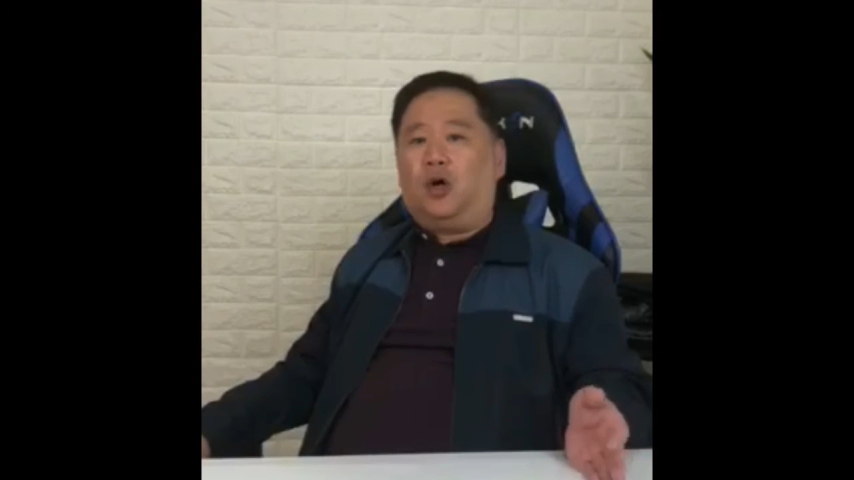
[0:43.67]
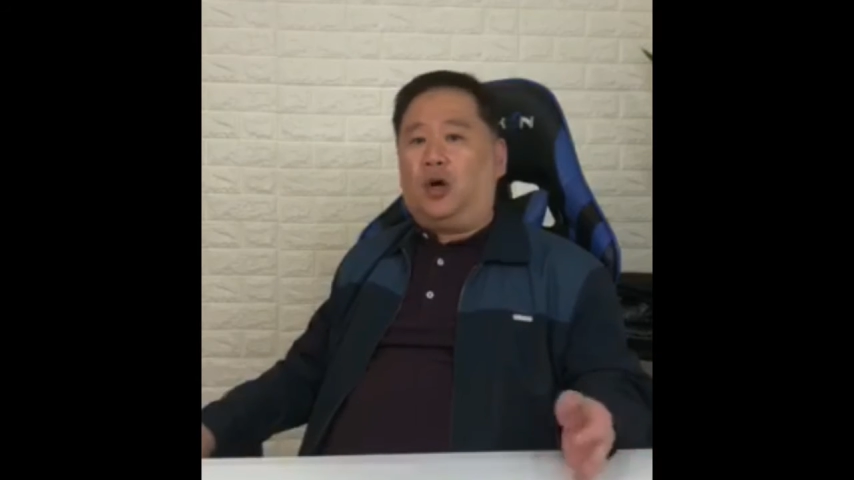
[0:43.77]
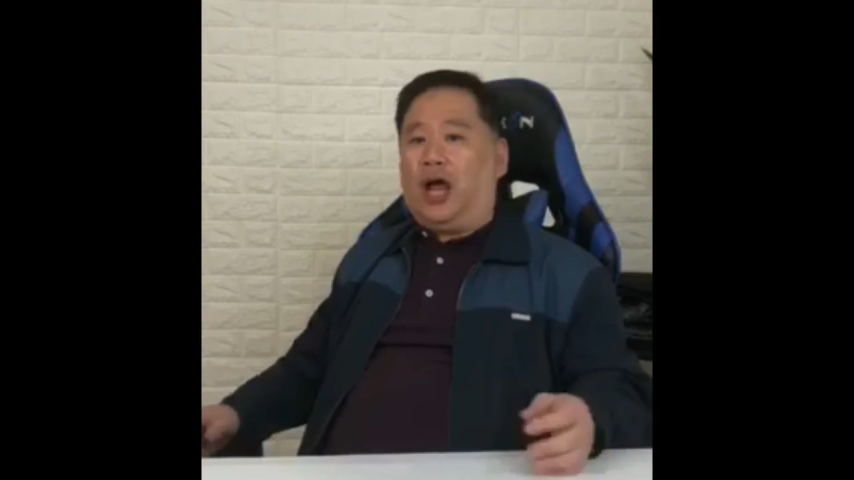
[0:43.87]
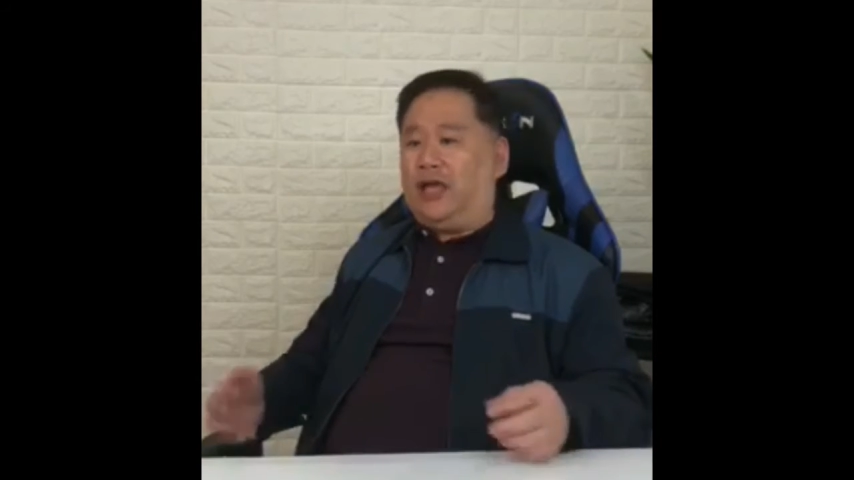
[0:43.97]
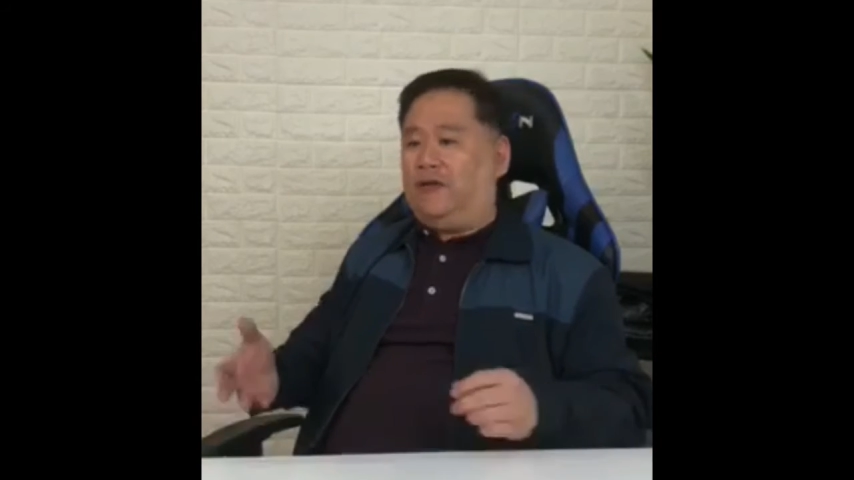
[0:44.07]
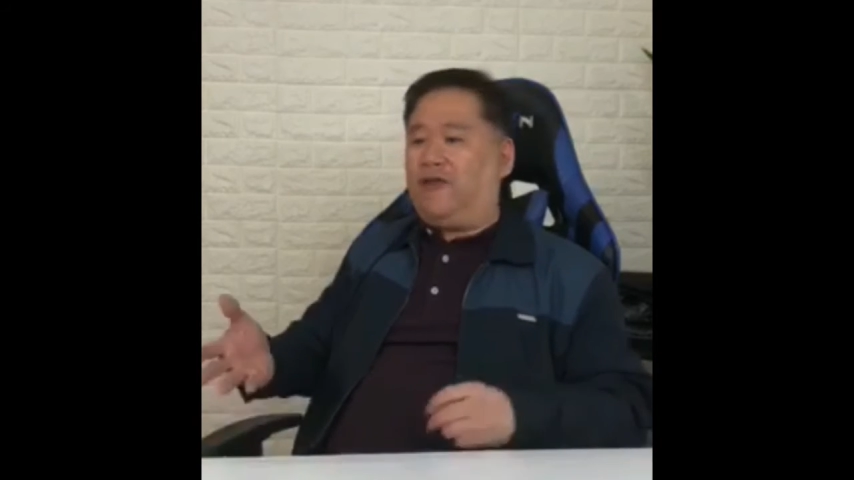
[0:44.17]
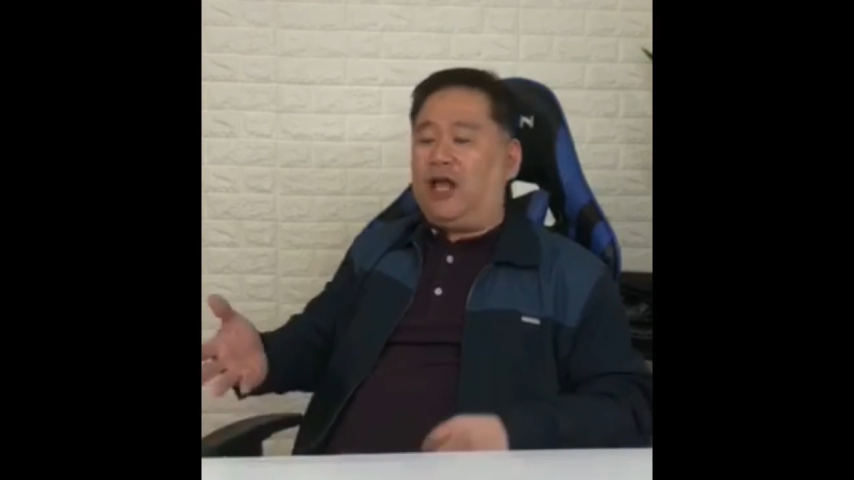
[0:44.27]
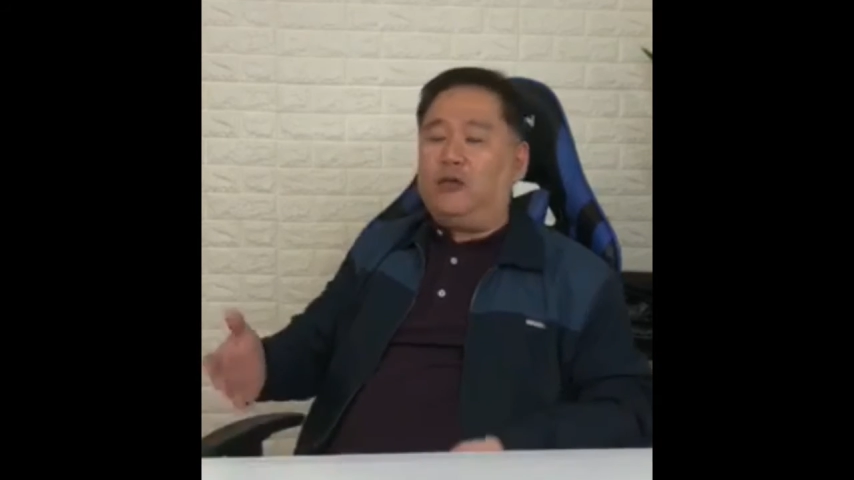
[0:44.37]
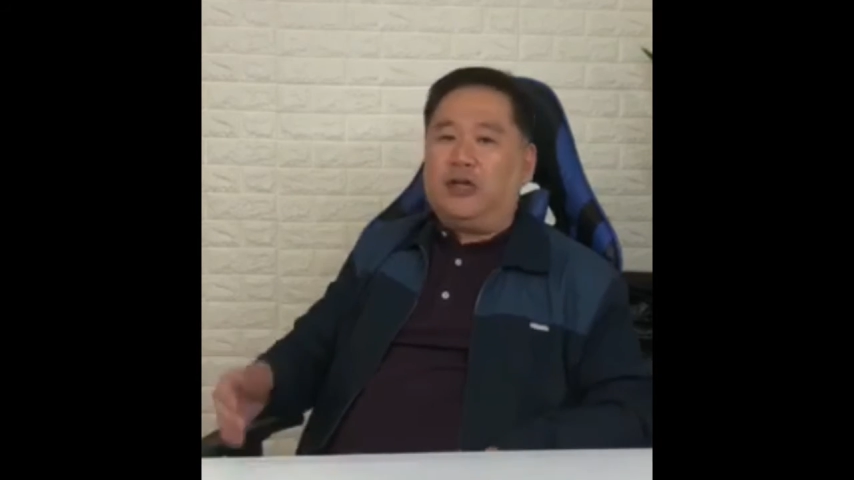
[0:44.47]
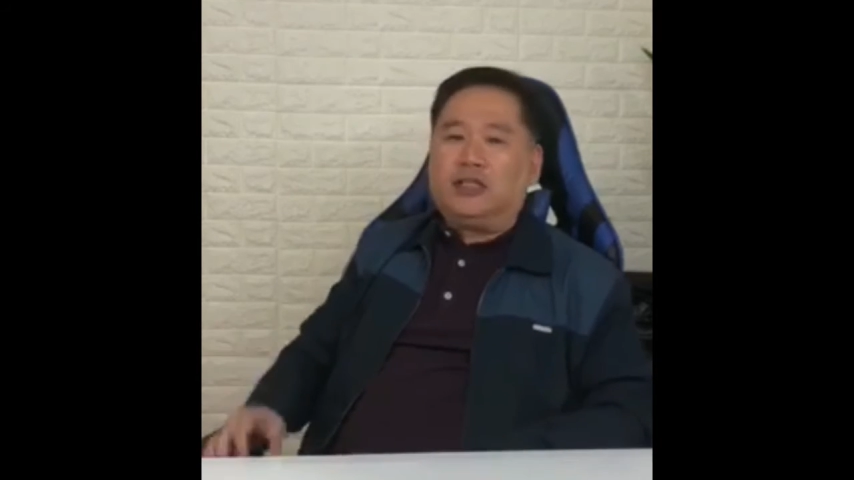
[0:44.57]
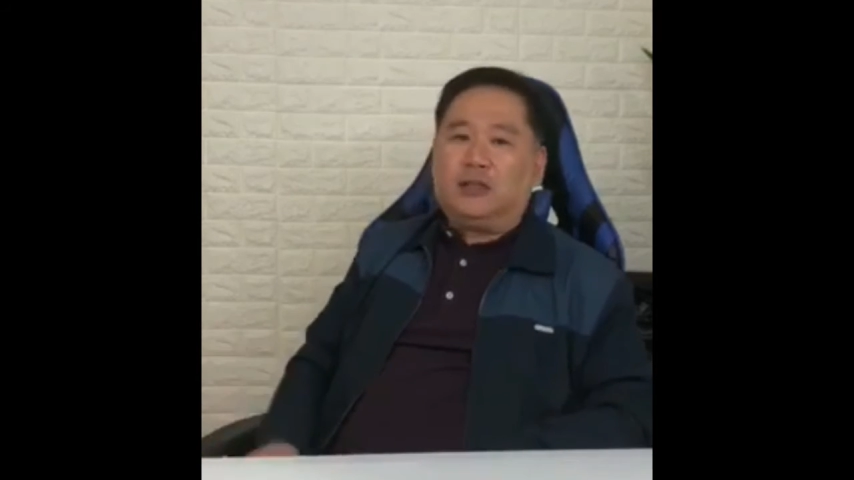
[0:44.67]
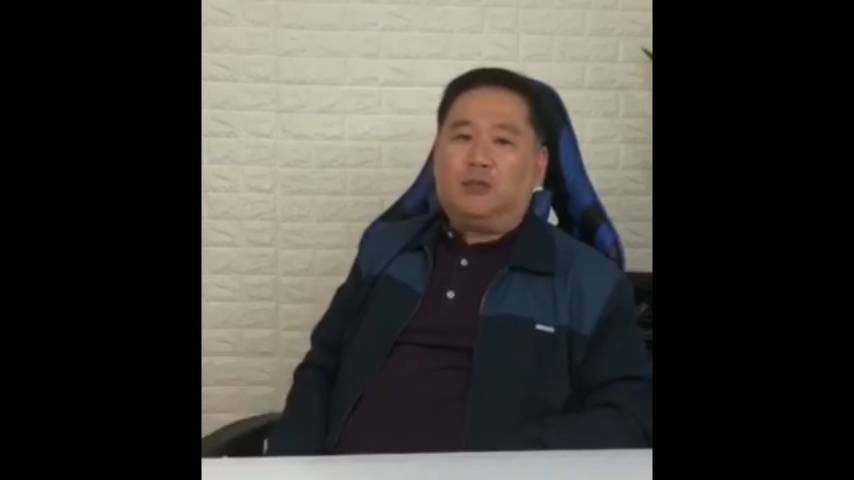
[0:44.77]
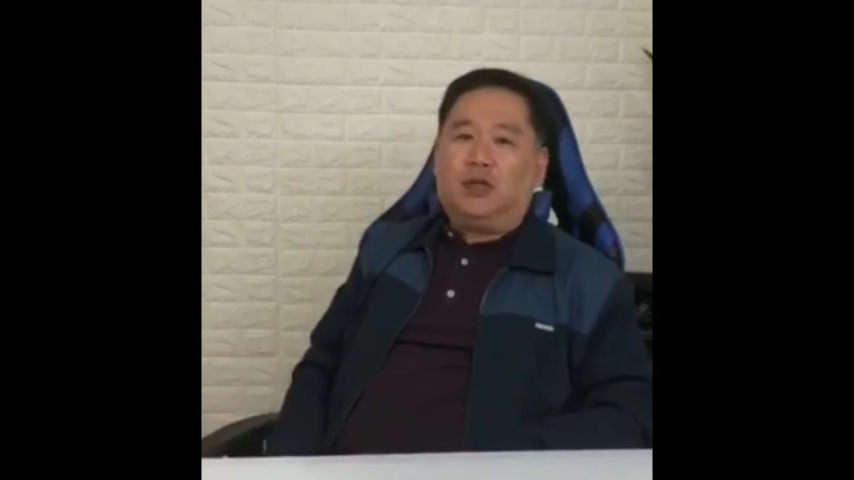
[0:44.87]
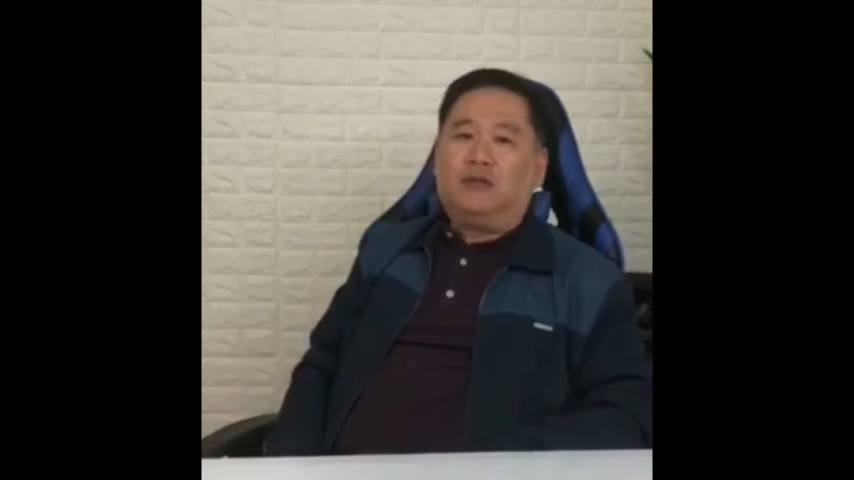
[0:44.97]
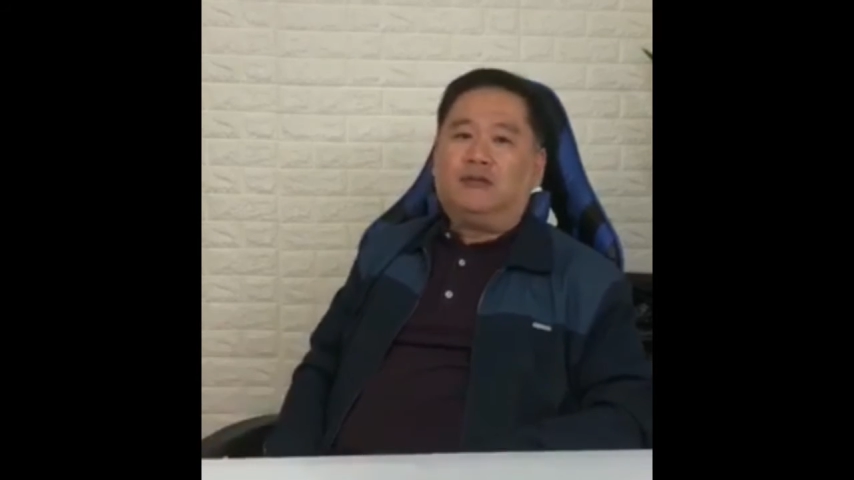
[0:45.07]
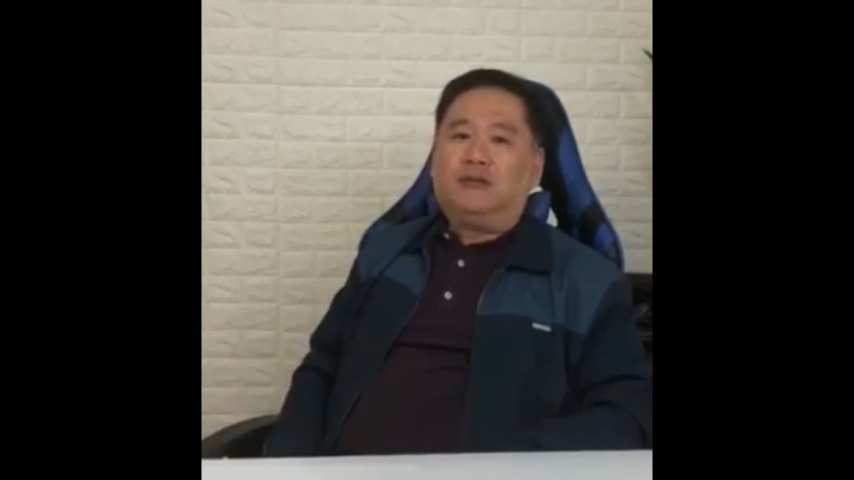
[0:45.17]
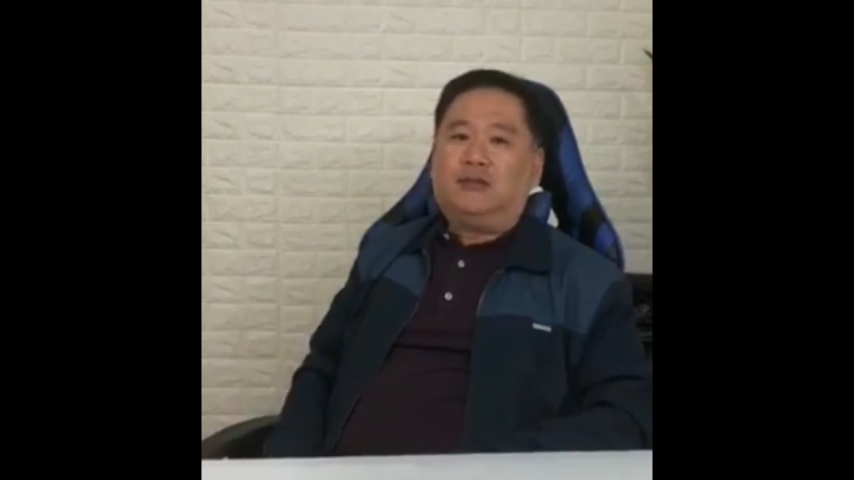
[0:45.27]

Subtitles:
or I evaluate someone,